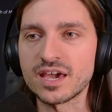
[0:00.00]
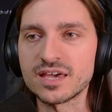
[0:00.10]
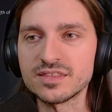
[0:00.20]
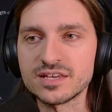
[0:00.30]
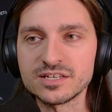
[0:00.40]

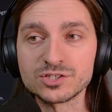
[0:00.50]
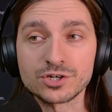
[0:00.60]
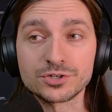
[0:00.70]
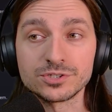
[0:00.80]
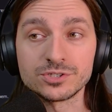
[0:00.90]
And then in
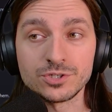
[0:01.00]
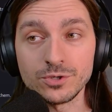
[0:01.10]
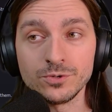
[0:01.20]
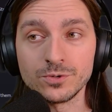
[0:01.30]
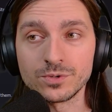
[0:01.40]
turn
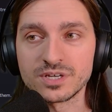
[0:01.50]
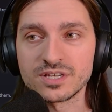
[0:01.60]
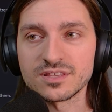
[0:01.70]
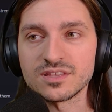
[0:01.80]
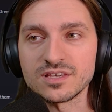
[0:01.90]
2,
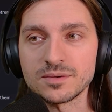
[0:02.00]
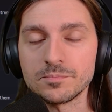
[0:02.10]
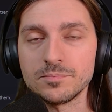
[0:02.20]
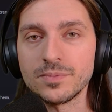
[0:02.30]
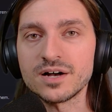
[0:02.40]

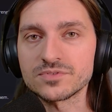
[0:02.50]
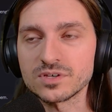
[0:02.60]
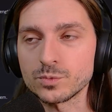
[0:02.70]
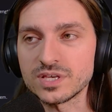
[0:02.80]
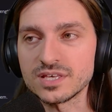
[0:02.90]
the buff
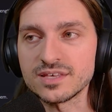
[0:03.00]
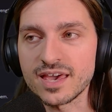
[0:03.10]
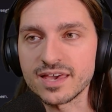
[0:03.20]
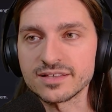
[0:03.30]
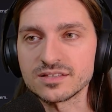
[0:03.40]
that we
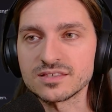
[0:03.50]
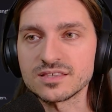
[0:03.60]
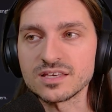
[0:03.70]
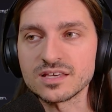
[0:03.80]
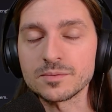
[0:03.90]
gain,
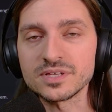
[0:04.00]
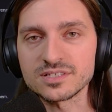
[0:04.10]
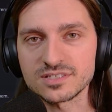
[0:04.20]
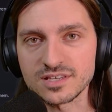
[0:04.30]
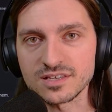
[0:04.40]
the
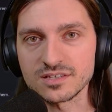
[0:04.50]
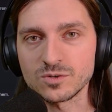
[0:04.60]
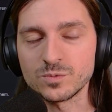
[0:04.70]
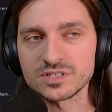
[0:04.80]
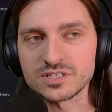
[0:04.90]
ability
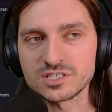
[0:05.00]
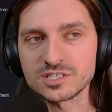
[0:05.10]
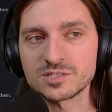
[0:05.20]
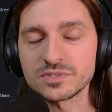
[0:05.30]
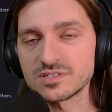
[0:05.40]
with
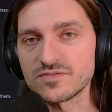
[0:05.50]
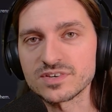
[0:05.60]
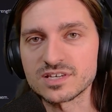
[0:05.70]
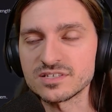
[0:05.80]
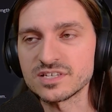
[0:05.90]
its
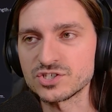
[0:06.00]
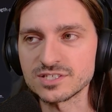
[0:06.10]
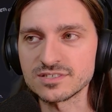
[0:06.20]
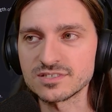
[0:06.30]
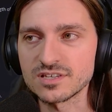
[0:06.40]
specific
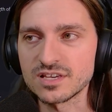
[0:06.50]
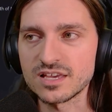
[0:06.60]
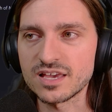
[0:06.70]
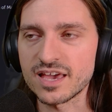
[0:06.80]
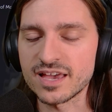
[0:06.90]
conditions
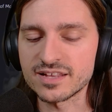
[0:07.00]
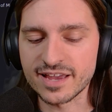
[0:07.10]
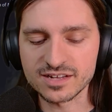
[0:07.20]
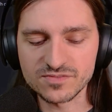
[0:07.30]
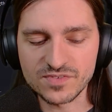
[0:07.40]

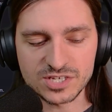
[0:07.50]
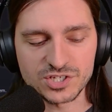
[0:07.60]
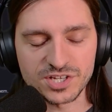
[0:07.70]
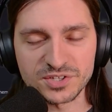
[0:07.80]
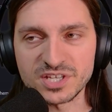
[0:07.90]
and
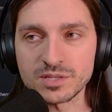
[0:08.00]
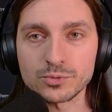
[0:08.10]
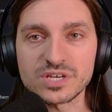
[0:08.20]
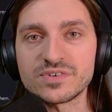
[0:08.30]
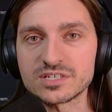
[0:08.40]
activation in the
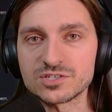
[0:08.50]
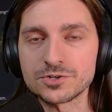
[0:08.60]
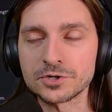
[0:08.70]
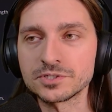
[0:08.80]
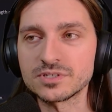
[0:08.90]
previous
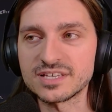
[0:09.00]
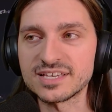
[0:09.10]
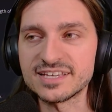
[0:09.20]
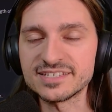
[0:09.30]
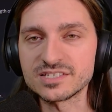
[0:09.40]
turn,
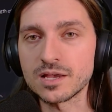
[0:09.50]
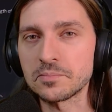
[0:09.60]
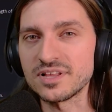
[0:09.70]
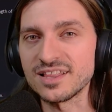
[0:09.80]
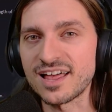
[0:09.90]
is
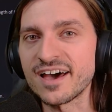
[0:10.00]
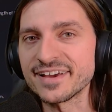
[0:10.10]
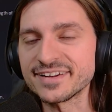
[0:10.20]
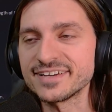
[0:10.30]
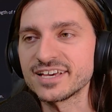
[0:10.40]

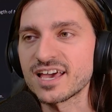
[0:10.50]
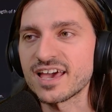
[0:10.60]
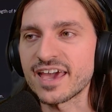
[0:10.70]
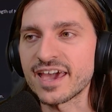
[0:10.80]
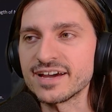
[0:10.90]
applied,
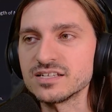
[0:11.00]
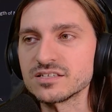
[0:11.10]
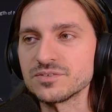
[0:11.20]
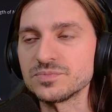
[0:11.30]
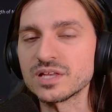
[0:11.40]

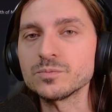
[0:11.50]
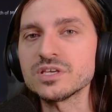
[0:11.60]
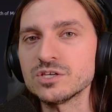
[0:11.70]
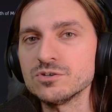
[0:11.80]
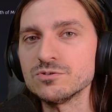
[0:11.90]
and then
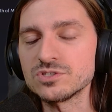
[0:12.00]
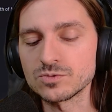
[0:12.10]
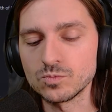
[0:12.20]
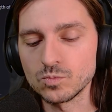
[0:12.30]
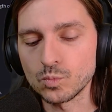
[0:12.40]
we
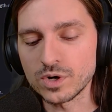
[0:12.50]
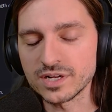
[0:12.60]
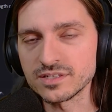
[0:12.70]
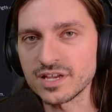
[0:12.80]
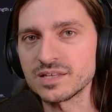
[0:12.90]
use
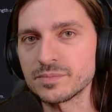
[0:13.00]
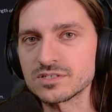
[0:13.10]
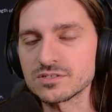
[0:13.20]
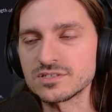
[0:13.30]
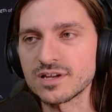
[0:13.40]
1
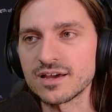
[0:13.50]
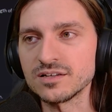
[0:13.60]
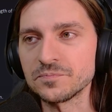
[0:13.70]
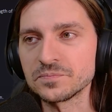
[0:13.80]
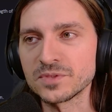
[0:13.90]
elemental
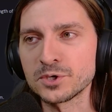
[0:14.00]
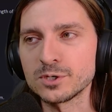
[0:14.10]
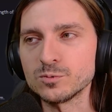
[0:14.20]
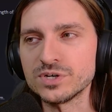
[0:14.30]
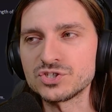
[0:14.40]
style,
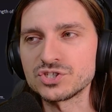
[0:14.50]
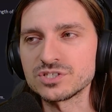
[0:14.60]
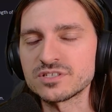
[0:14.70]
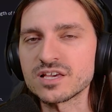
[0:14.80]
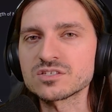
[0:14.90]

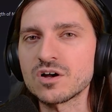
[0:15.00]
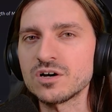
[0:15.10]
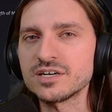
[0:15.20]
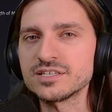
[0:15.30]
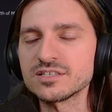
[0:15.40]
which takes
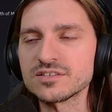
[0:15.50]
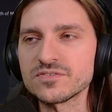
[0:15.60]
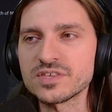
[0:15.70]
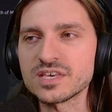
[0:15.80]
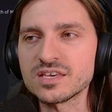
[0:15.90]
on
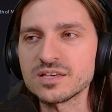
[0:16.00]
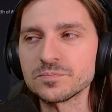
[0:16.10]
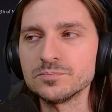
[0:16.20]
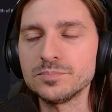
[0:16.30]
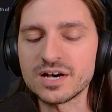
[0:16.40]
the
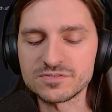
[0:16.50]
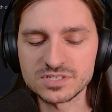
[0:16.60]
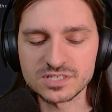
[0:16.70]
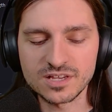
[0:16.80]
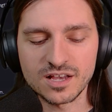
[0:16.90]

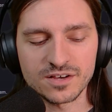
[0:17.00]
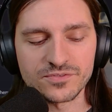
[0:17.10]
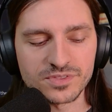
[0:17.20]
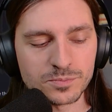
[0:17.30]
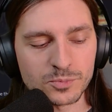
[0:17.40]
buffs
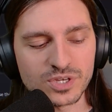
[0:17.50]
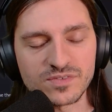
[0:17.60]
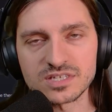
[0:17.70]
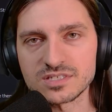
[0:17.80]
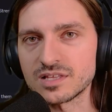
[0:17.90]
of the
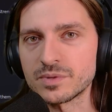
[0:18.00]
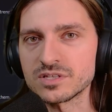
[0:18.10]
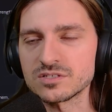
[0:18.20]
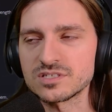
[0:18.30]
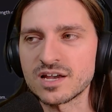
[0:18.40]
previous
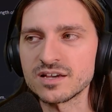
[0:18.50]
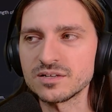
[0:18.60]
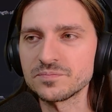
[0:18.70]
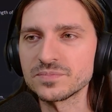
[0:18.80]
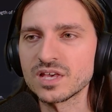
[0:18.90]
elemental
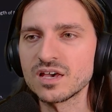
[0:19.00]
style.